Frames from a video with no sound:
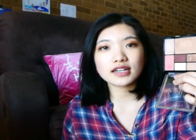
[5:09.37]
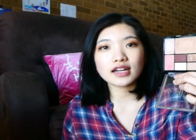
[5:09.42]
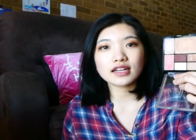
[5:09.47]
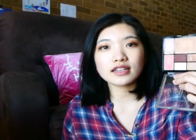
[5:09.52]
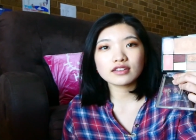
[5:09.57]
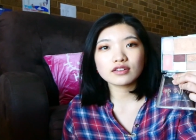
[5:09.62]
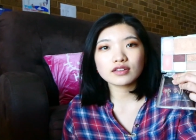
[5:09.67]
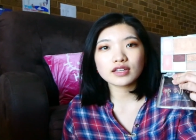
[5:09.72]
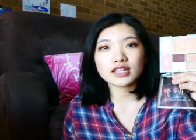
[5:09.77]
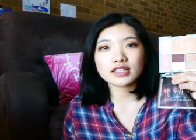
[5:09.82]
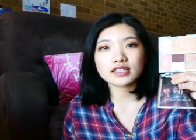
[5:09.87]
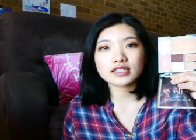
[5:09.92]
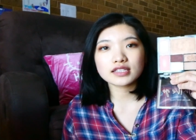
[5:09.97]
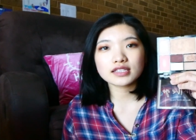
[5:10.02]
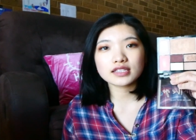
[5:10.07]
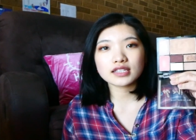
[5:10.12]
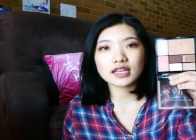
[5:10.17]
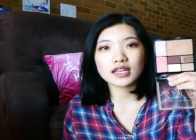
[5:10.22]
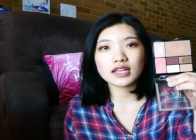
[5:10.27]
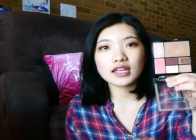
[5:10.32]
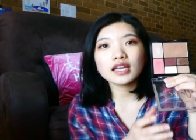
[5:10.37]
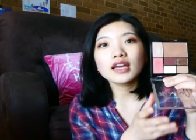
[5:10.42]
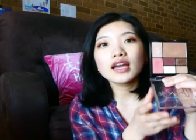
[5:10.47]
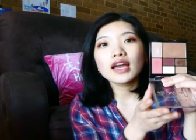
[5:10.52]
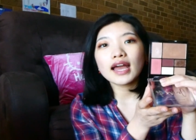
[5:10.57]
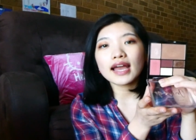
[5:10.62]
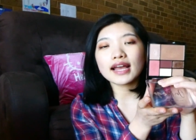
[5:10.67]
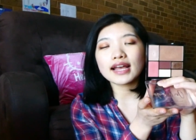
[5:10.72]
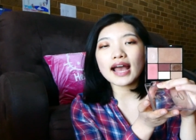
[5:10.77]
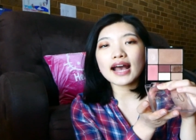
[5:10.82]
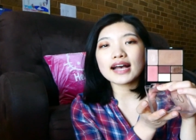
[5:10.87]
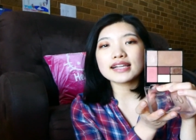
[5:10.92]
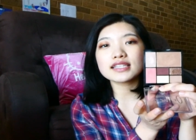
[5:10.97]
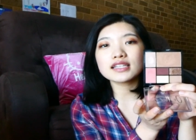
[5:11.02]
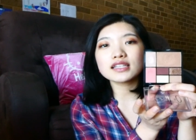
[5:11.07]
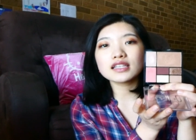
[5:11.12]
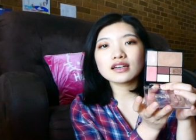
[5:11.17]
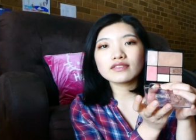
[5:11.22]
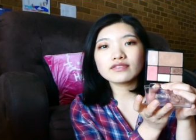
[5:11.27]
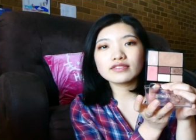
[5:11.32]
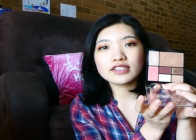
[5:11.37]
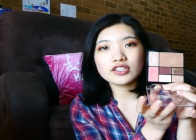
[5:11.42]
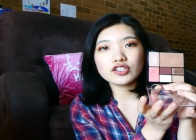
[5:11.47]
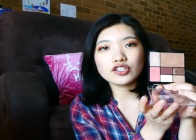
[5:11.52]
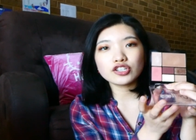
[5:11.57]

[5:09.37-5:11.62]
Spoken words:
and you can see it has a lovely